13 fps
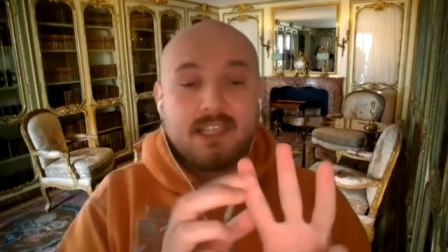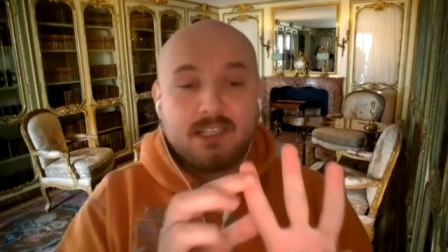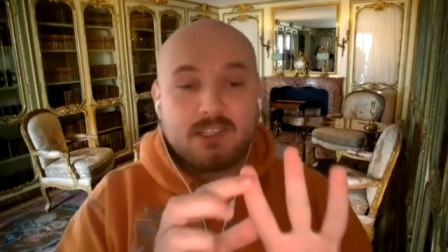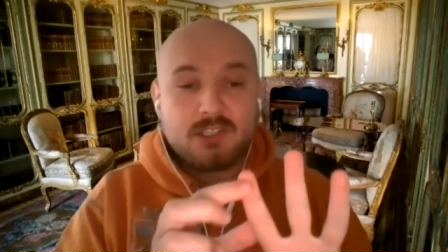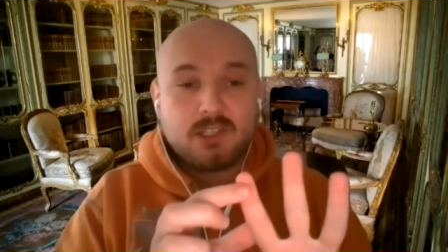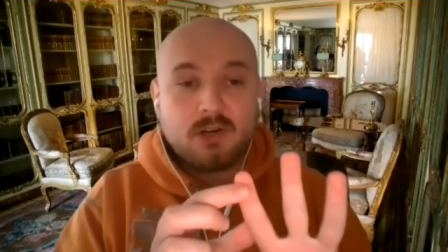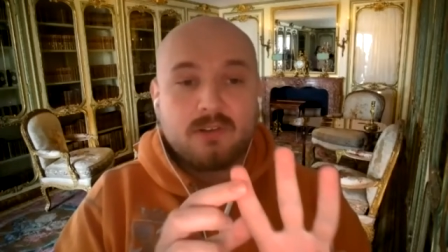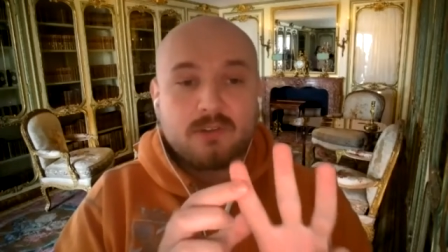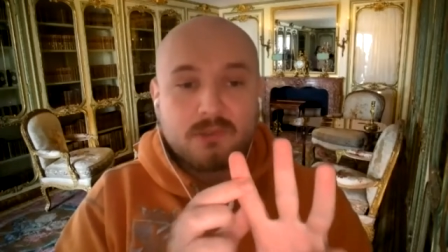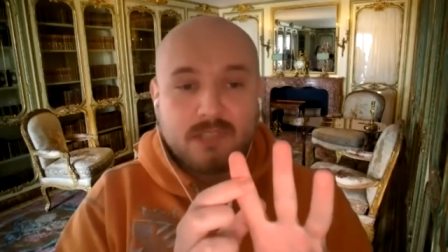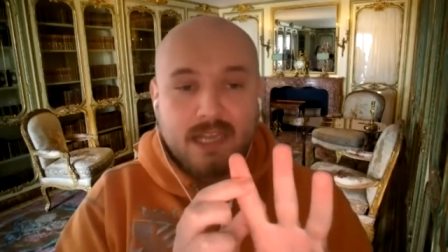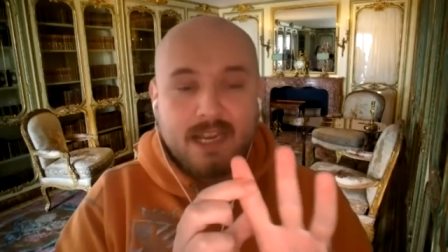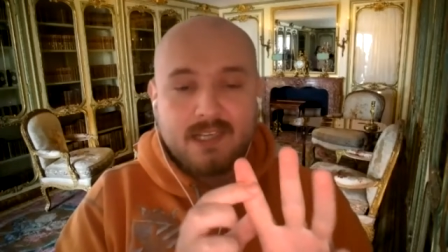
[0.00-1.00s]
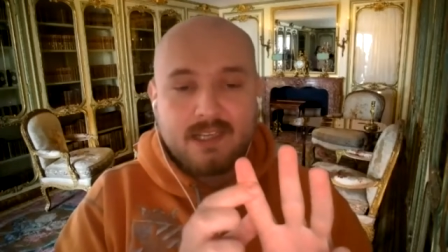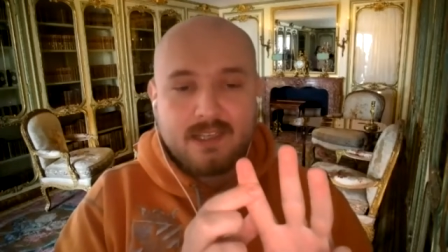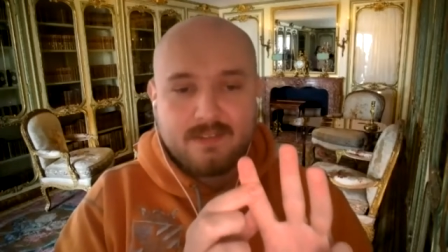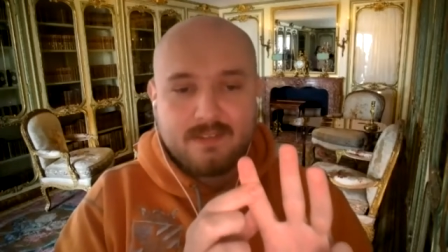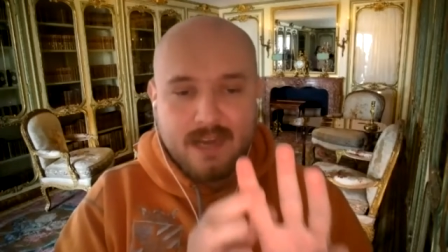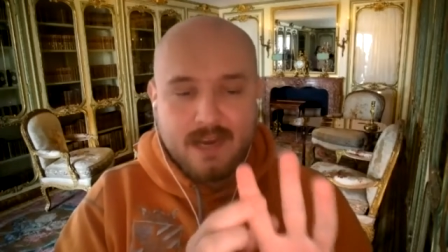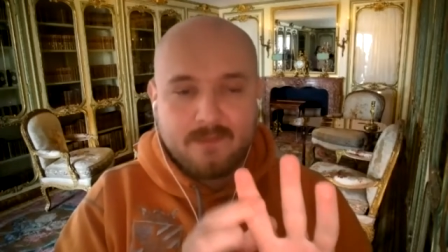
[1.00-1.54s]
Uh, so to take
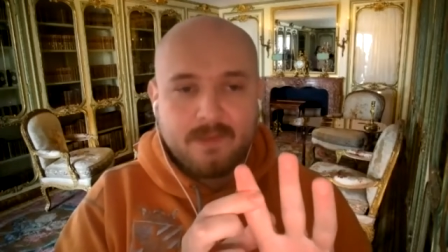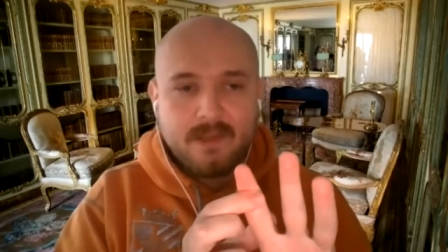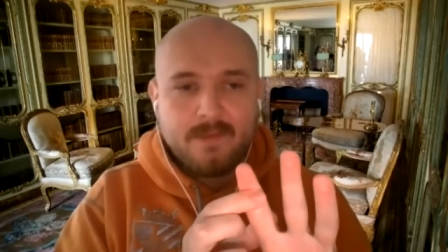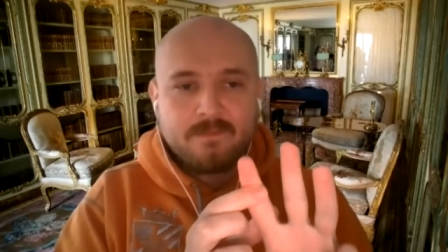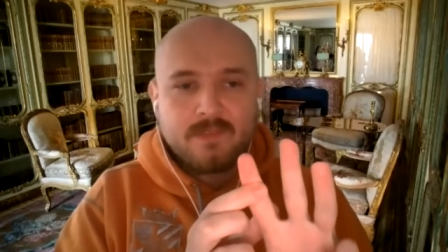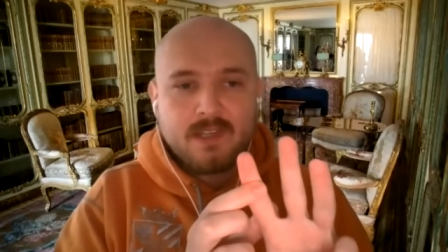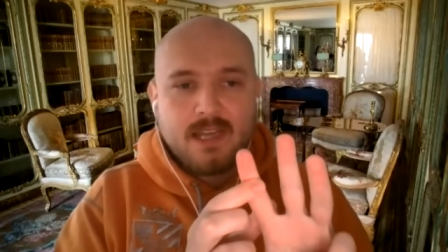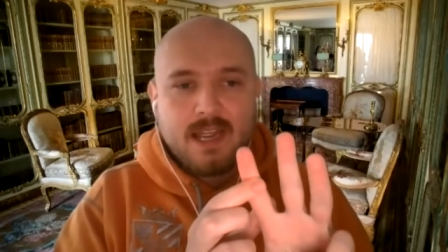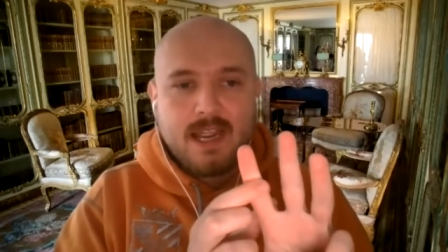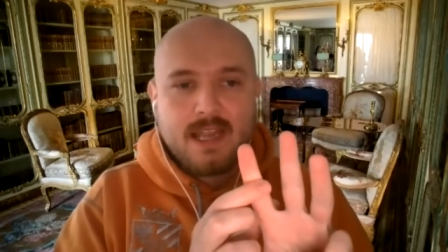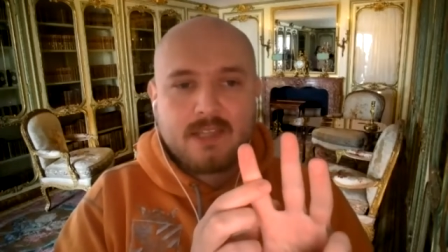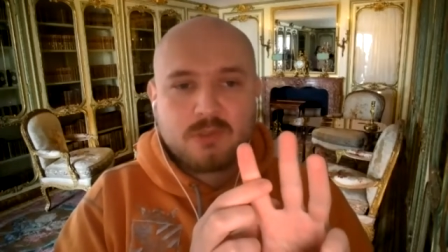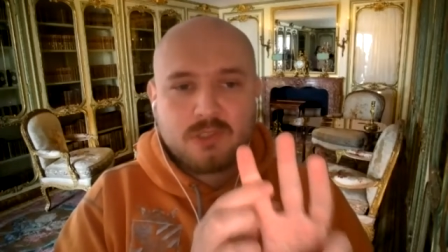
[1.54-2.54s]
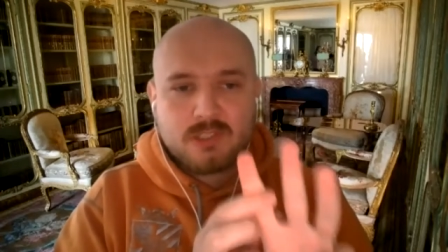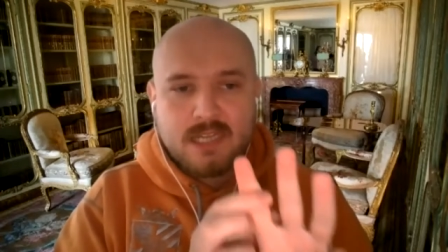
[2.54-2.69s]
them and to mm.